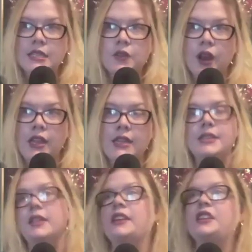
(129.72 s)
is very
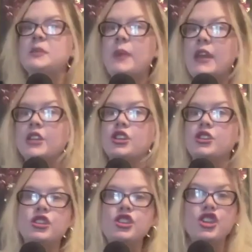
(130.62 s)
easy, like spinach, because
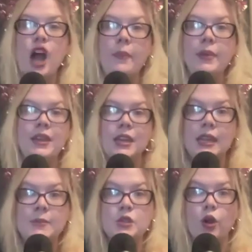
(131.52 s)
you just chop it and it
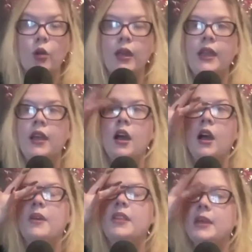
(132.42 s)
keeps growing.
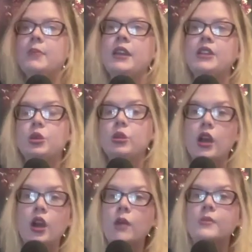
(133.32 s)
And then I'm planning to do a lot of
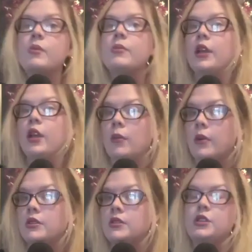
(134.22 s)
herbs. I'm a big herb
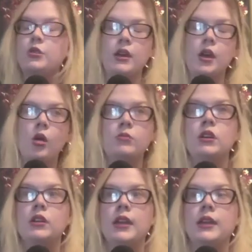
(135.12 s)
person. I do a lot of home
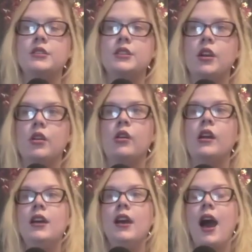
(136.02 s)
cooking, so
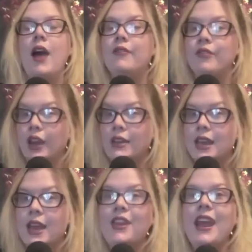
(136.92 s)
I'm very
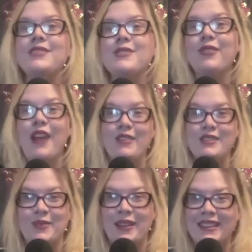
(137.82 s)
excited. And then I have some flowers
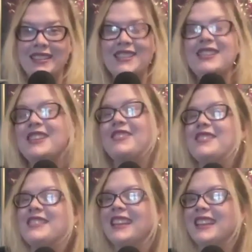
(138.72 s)
on my list,
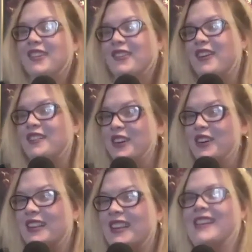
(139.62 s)
just like little fun
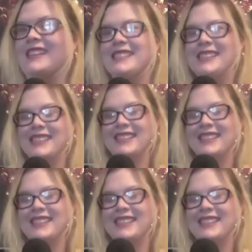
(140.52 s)
girly things.